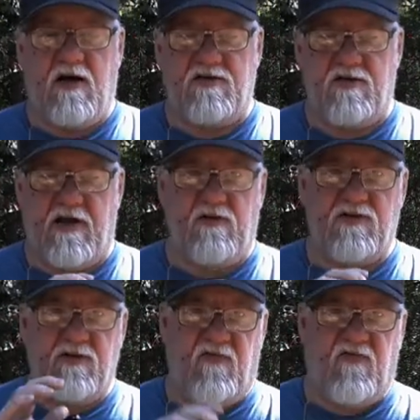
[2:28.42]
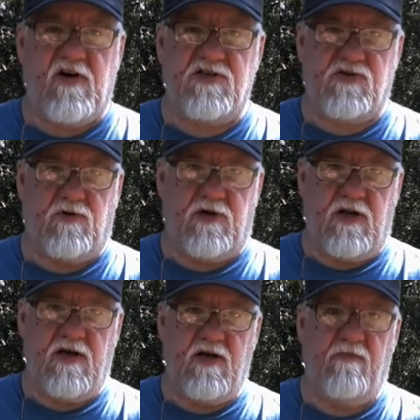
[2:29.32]
So that was on the first one.
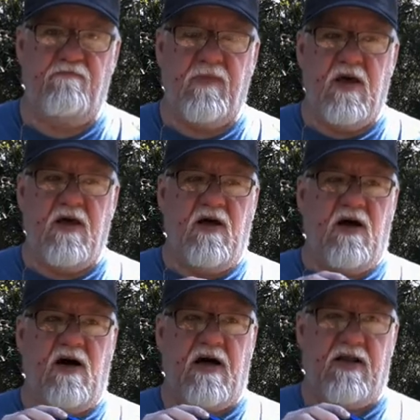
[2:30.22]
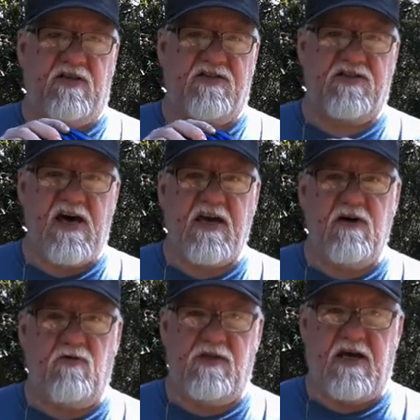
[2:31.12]
The
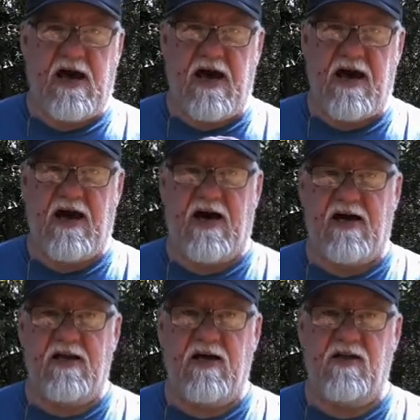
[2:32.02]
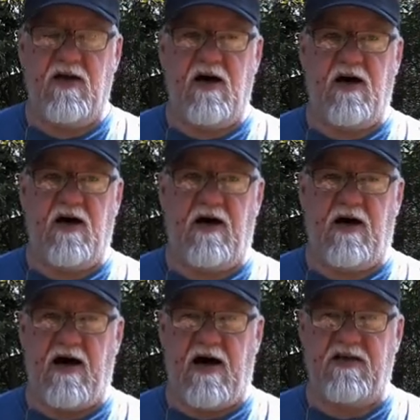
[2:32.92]
second one that I had,
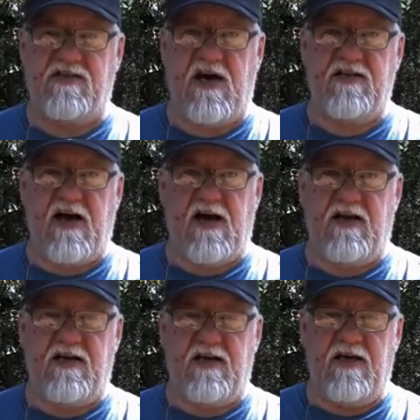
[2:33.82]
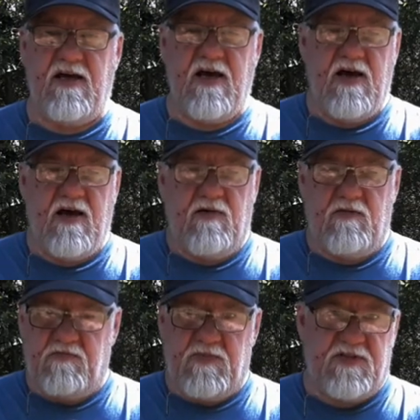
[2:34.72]
I sat down in it,
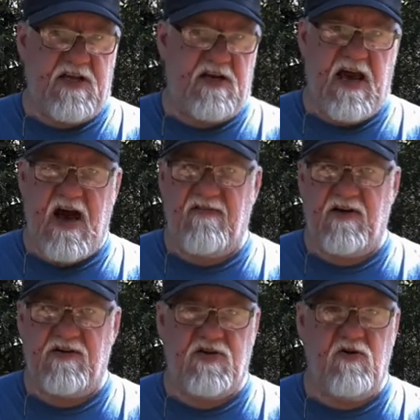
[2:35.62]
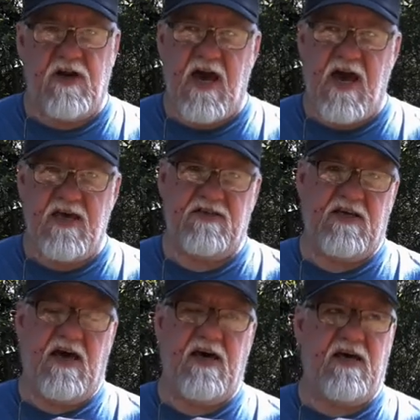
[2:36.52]
didn't have it 2 days,
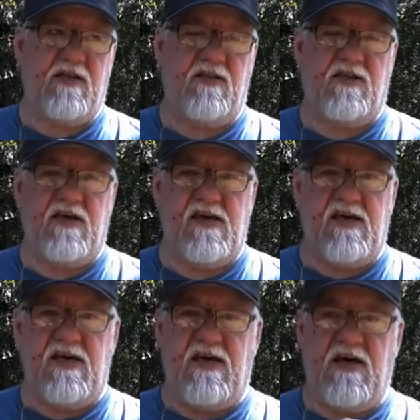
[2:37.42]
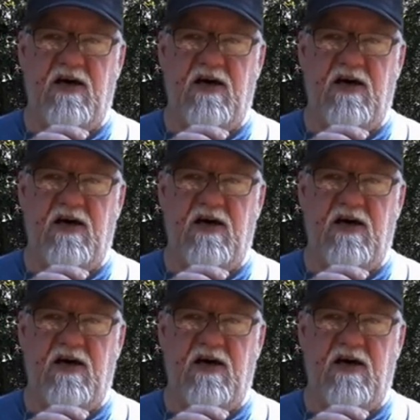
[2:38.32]
and the